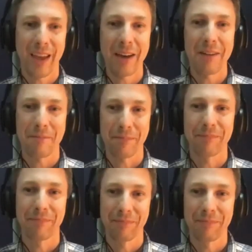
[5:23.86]
Yeah.
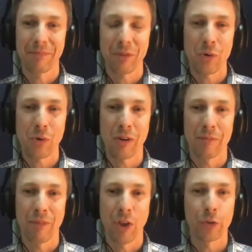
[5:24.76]

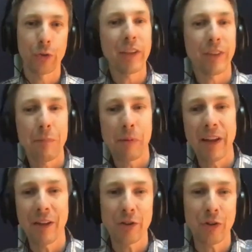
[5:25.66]
Cool. So you guys gonna play
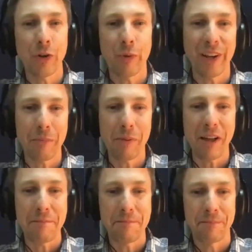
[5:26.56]
another tune? What are you gonna
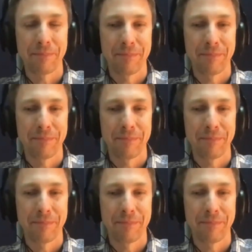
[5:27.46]
play?